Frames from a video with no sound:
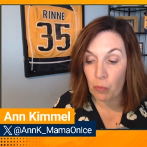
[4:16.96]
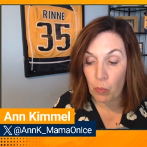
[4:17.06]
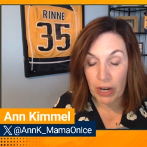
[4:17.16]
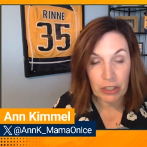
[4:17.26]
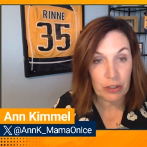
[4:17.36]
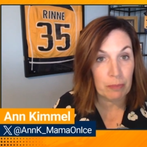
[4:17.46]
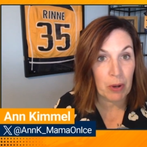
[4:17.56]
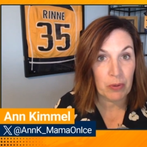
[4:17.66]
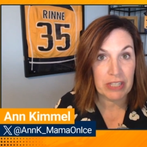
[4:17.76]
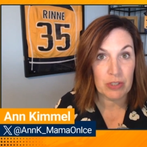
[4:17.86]
what your
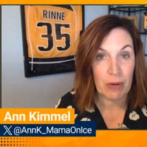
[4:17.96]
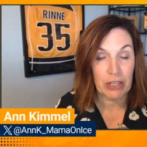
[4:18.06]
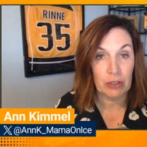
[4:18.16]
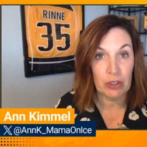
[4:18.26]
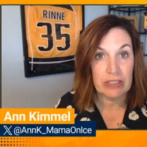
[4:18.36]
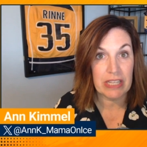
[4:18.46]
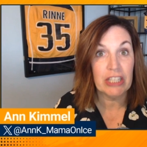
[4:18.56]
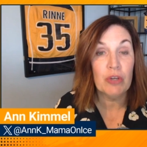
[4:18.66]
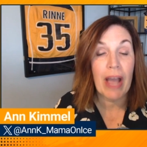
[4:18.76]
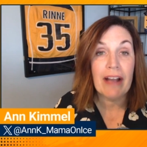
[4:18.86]
opponent's record looks like,
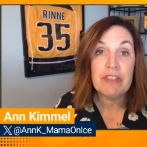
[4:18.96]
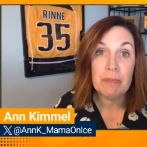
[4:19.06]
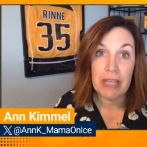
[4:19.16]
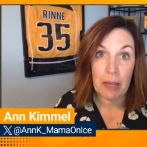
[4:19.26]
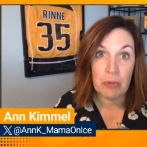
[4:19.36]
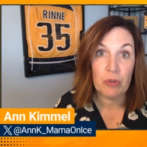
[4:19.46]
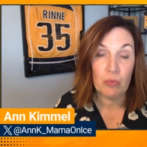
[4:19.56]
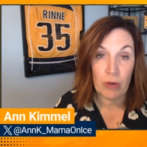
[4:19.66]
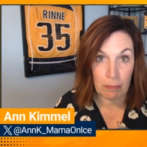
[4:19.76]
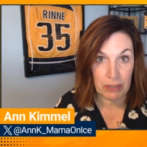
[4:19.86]
you have to be able to
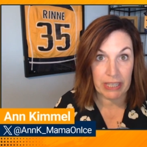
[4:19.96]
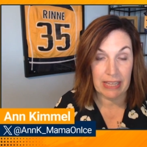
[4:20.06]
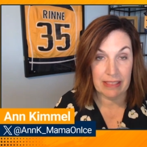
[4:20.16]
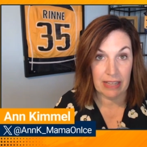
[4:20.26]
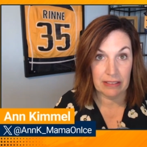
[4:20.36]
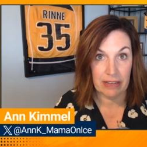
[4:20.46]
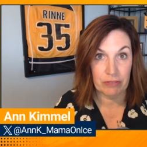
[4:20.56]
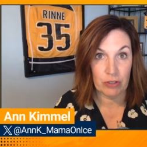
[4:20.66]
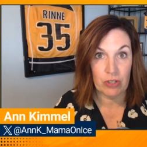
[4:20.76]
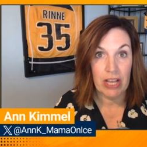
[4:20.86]
replicate that
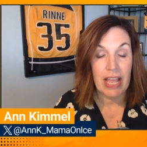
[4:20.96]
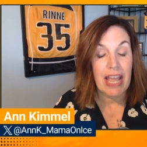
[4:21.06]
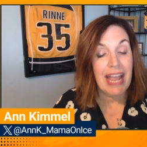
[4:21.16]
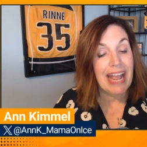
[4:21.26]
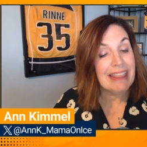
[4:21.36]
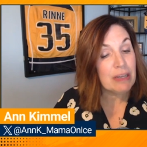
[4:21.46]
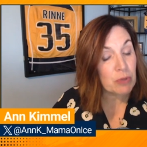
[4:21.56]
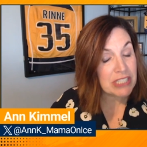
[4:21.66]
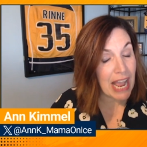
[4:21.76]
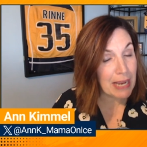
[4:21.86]
level. And there were
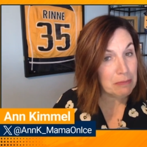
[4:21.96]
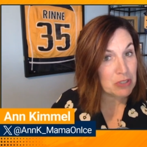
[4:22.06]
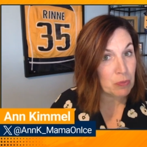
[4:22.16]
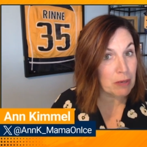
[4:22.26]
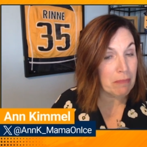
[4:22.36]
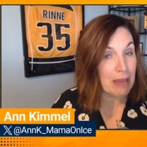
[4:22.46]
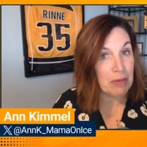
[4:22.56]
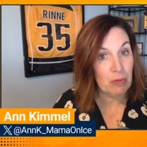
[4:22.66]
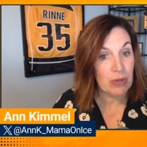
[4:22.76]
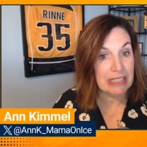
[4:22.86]
times where
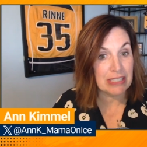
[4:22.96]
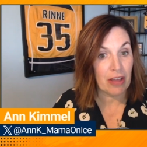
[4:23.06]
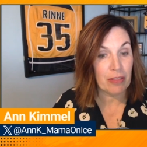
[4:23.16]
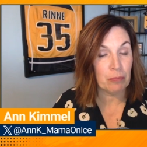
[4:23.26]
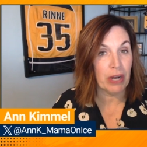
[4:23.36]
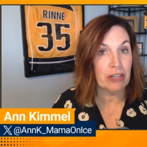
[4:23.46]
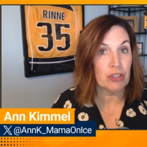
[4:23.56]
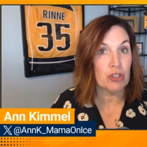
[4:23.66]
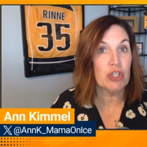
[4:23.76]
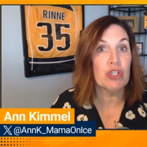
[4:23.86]
maybe we saw the
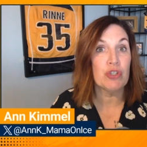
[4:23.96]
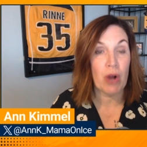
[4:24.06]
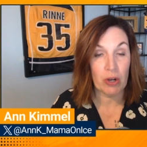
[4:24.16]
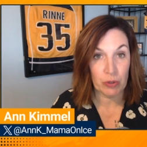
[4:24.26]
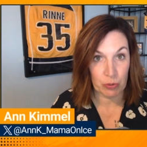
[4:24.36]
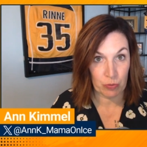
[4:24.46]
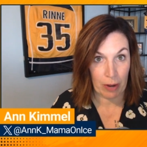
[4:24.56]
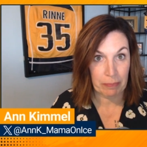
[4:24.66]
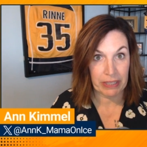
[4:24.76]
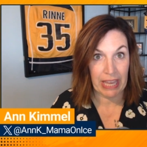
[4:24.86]
Predators struggle to
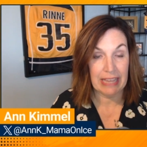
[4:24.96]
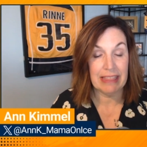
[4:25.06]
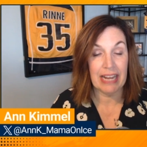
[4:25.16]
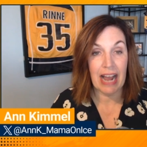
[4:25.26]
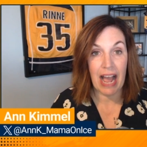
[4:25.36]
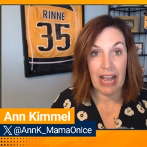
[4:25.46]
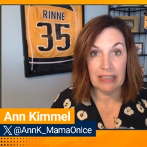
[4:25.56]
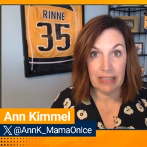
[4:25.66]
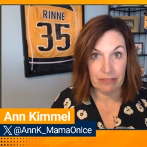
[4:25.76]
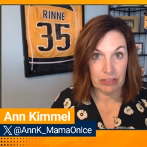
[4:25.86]
replicate that high
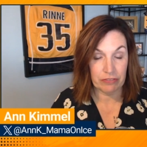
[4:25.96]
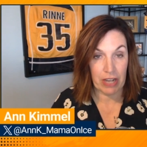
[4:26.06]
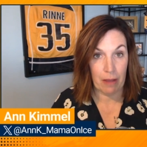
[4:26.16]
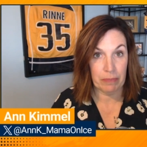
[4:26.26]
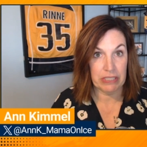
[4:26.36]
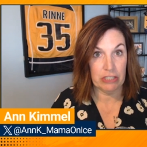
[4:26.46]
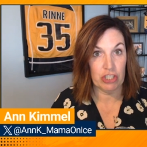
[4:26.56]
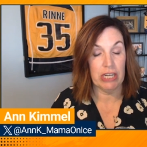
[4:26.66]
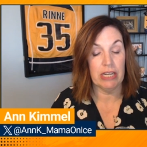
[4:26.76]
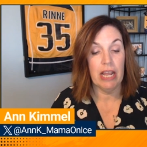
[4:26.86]
level of
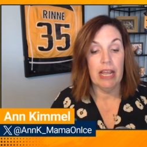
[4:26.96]
competition